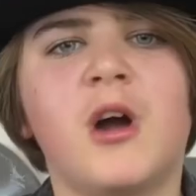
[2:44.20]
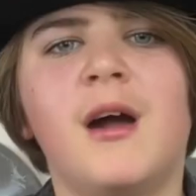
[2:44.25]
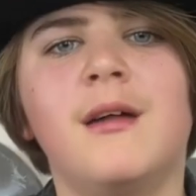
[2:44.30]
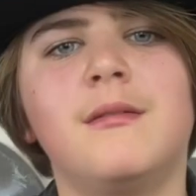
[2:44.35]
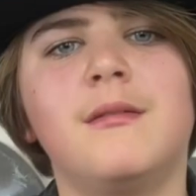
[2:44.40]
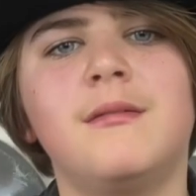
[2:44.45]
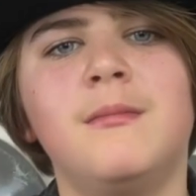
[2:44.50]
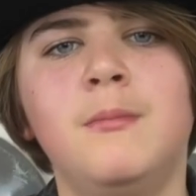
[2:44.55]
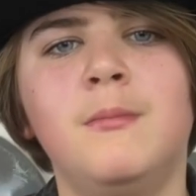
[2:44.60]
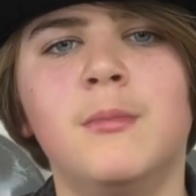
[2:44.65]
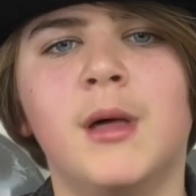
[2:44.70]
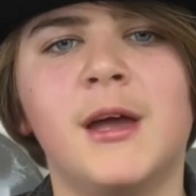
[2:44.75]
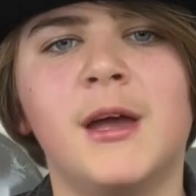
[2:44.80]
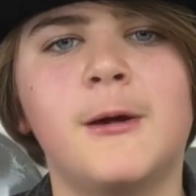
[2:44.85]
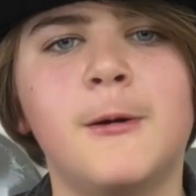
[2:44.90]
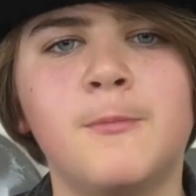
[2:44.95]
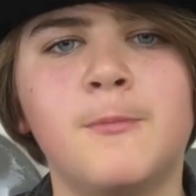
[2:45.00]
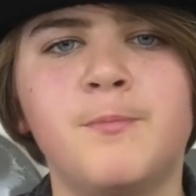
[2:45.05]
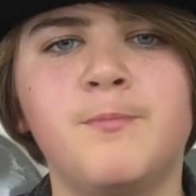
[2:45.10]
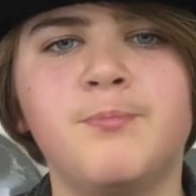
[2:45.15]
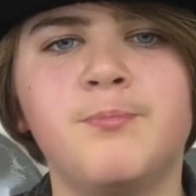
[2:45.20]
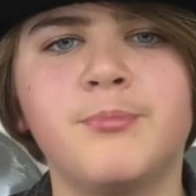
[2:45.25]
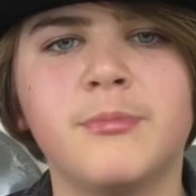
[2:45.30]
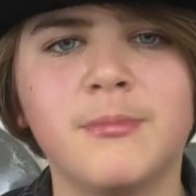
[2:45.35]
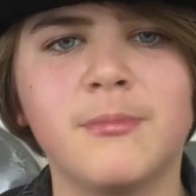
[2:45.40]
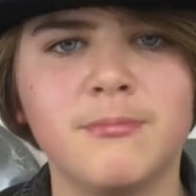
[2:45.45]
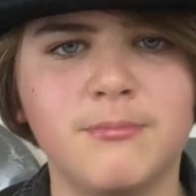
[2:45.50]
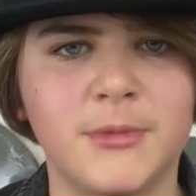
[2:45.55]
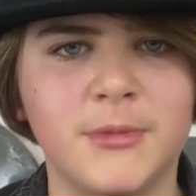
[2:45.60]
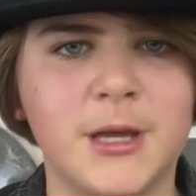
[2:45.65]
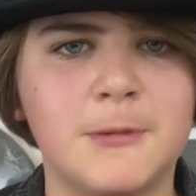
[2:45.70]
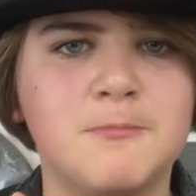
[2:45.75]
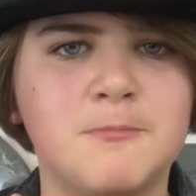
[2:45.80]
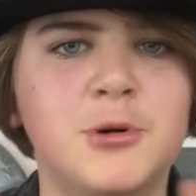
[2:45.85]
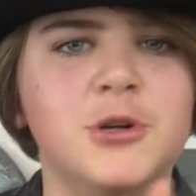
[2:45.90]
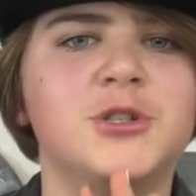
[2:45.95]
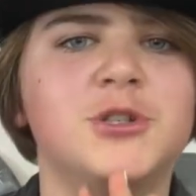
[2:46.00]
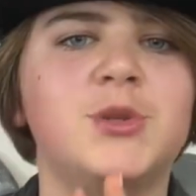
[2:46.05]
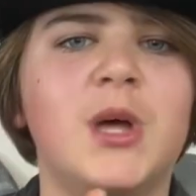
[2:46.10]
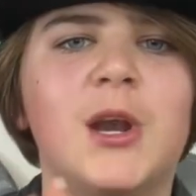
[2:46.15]
try and like
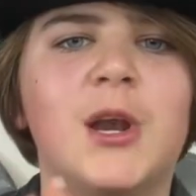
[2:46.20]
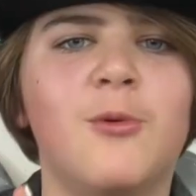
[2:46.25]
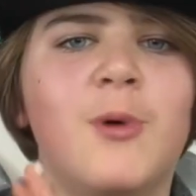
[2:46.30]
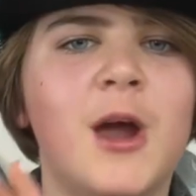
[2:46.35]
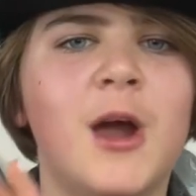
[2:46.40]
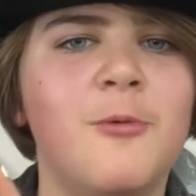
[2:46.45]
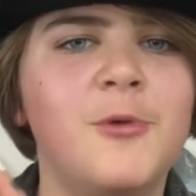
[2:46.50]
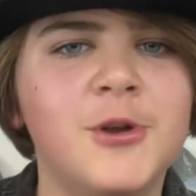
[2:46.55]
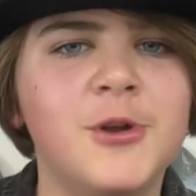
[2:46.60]
like push that away.